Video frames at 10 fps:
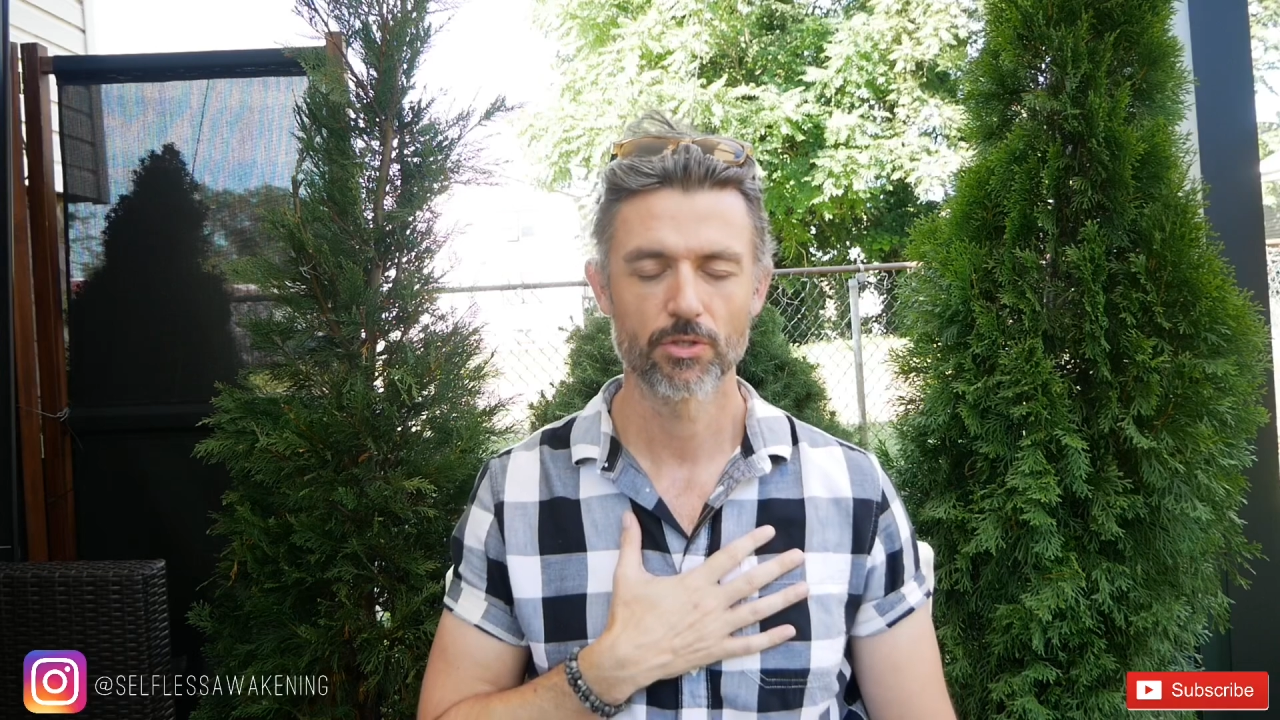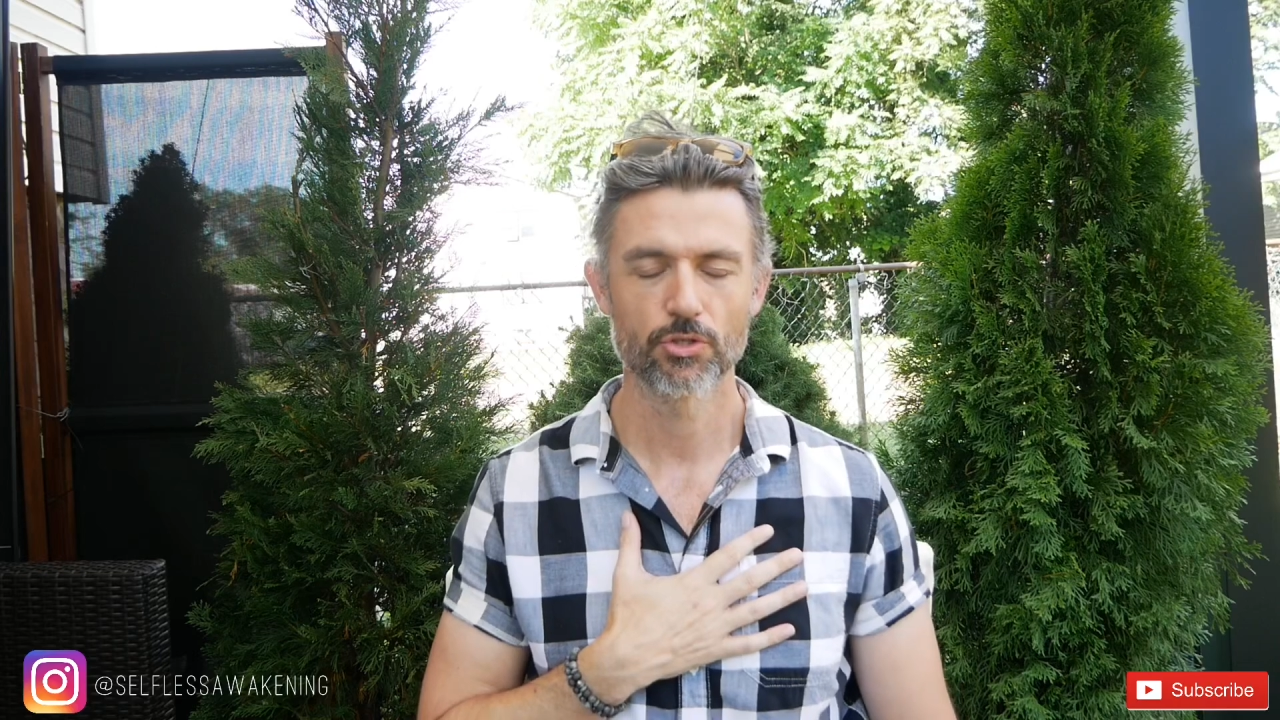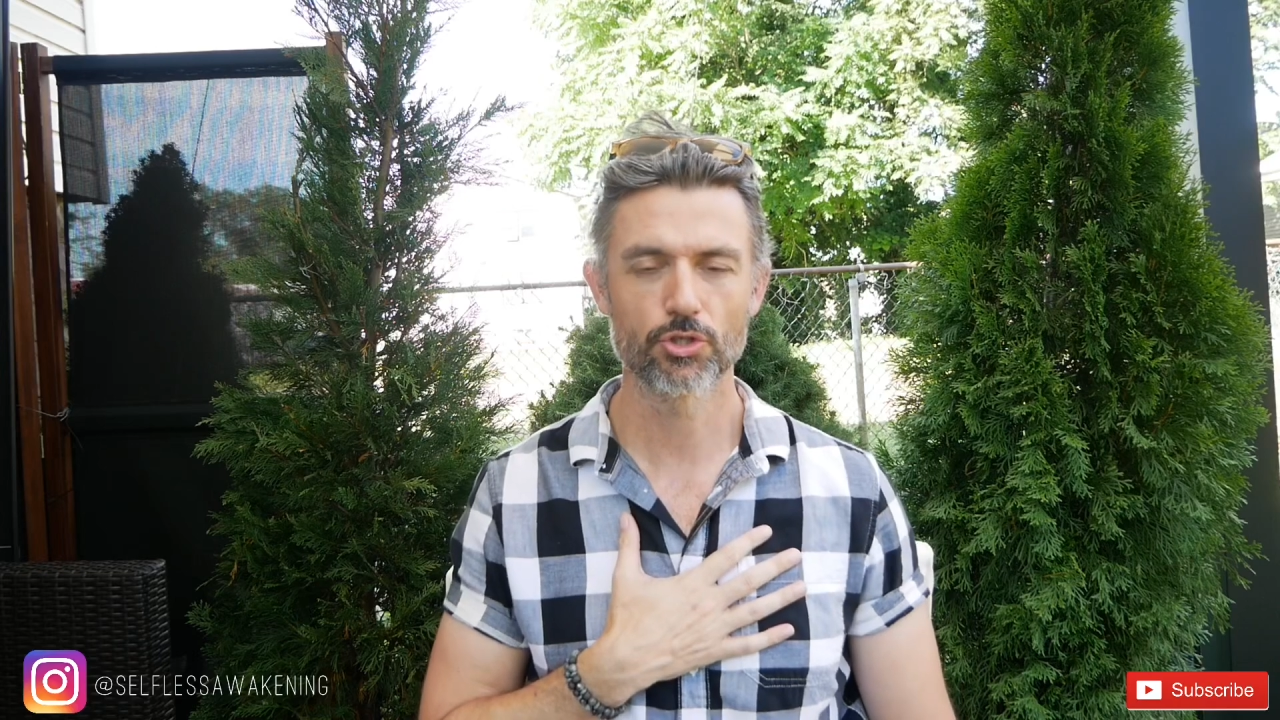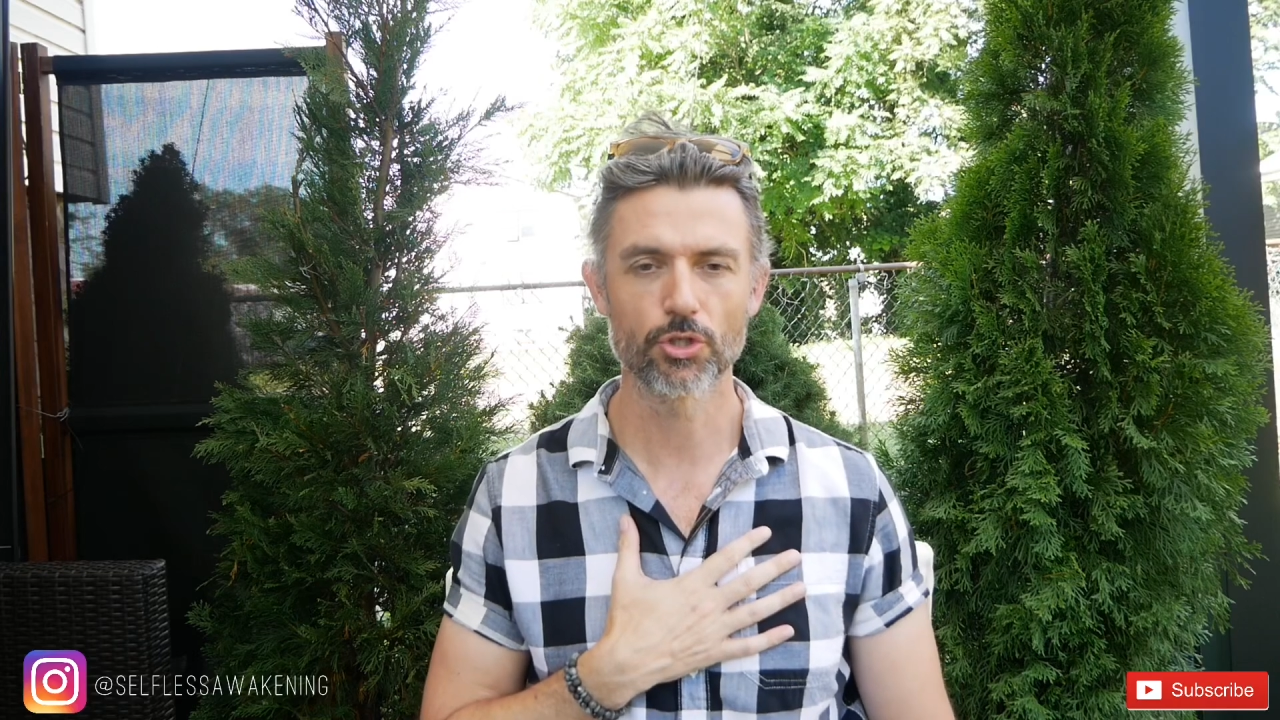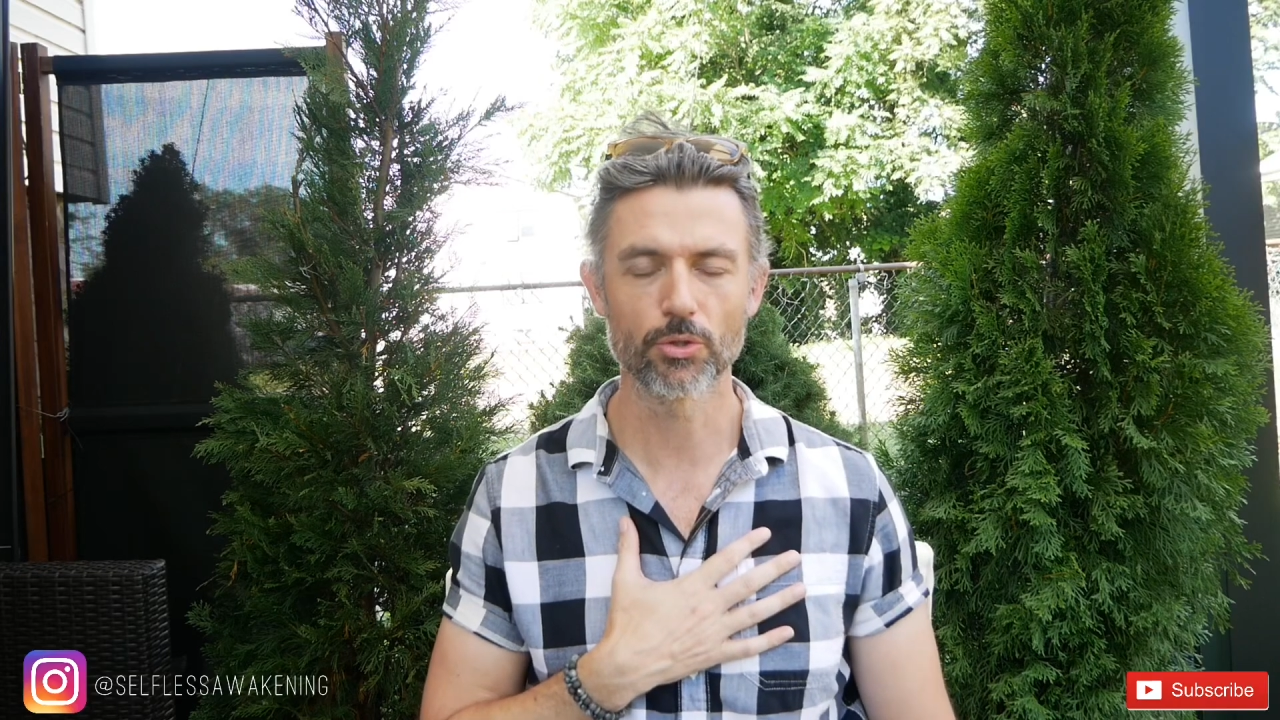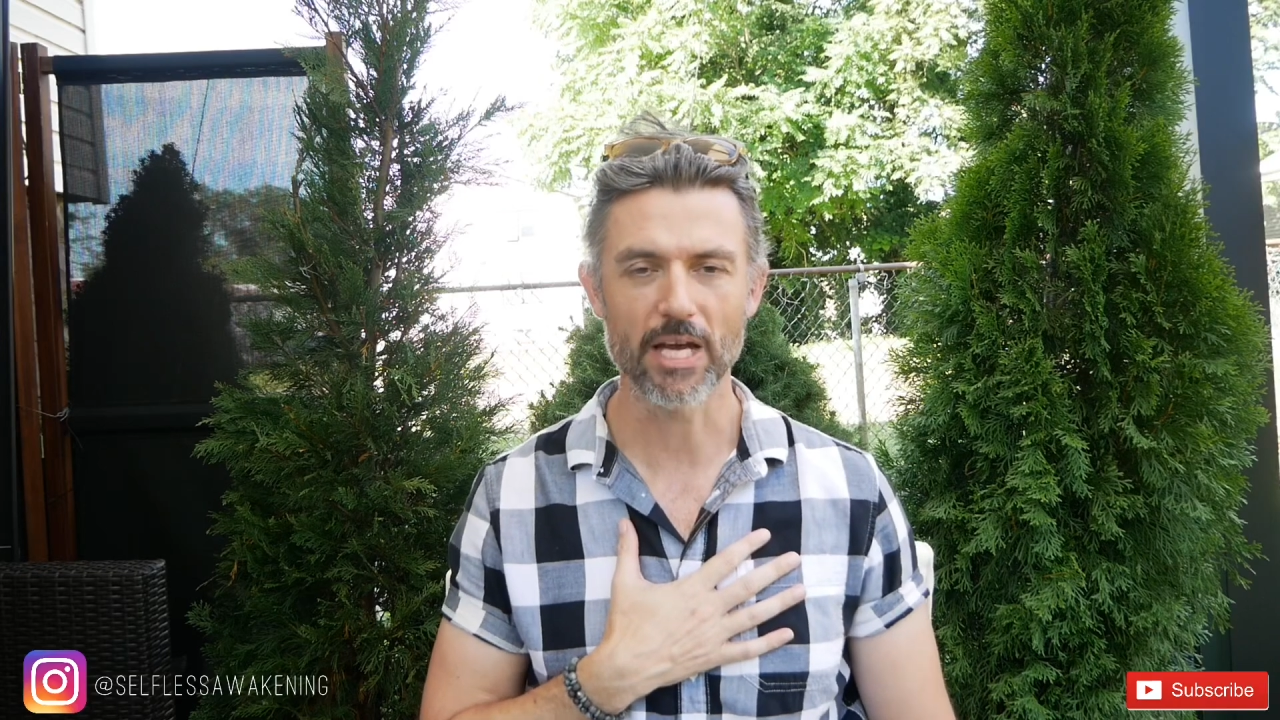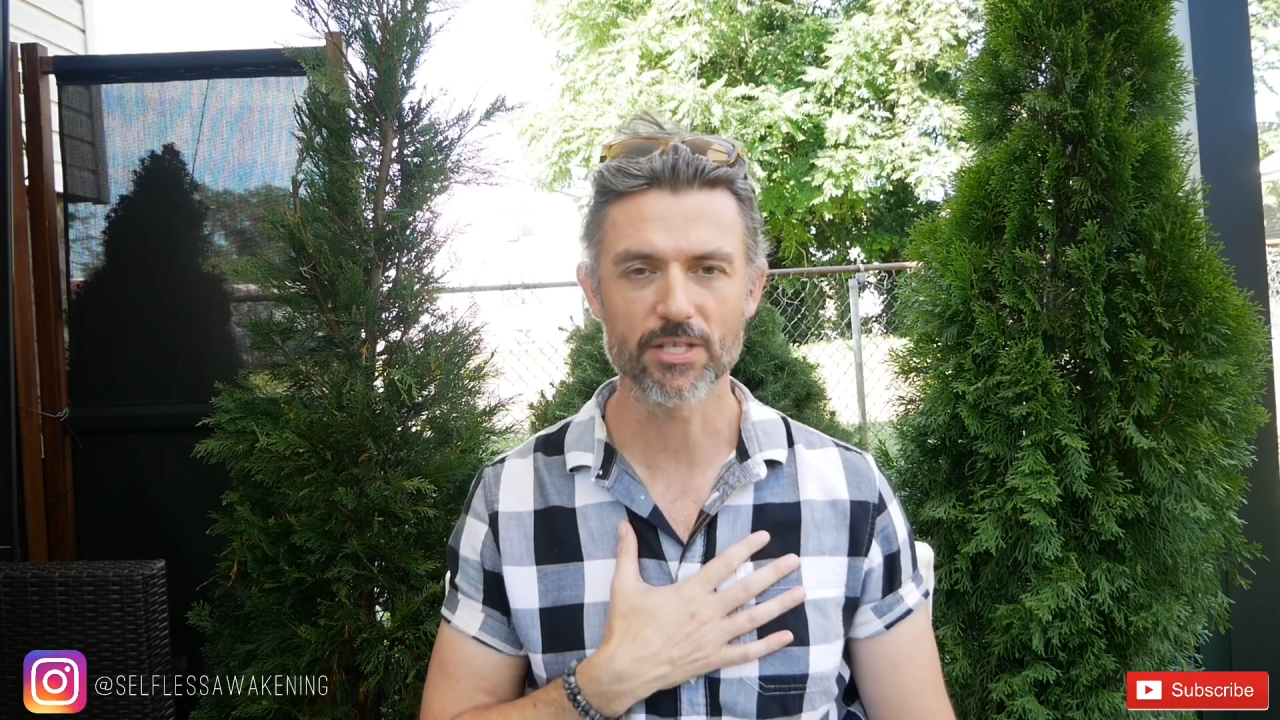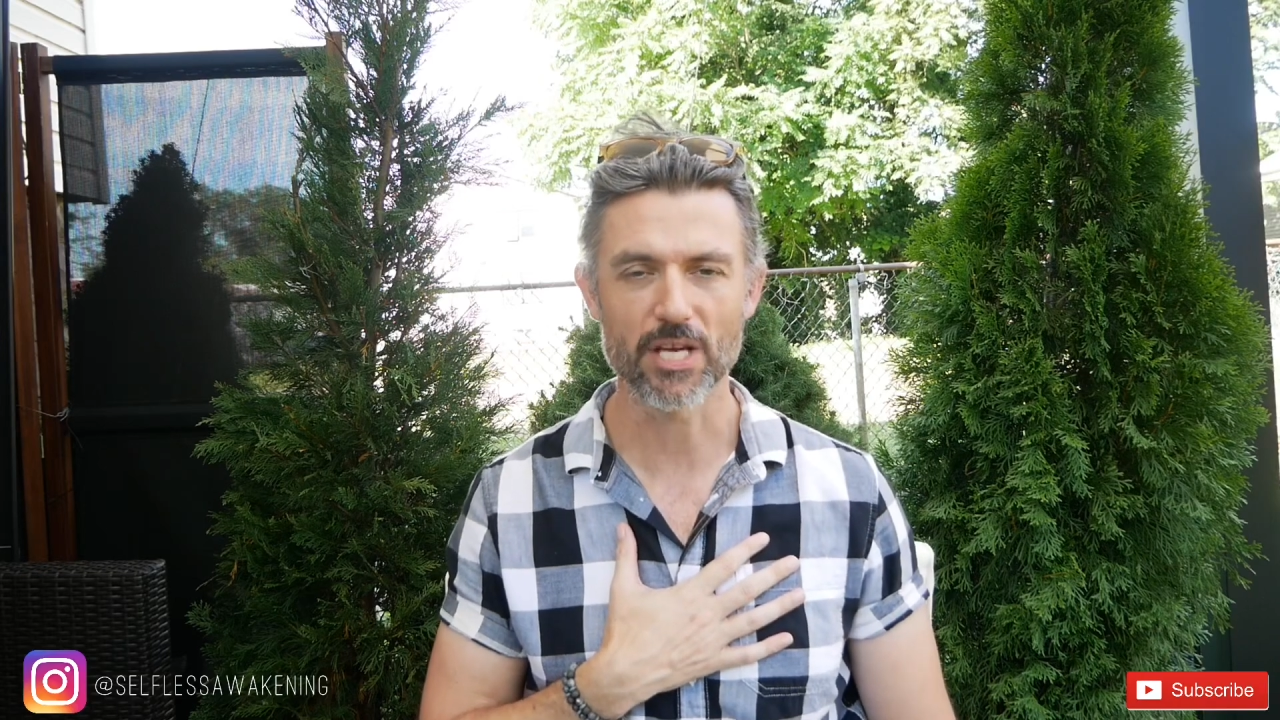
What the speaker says: Shoot, as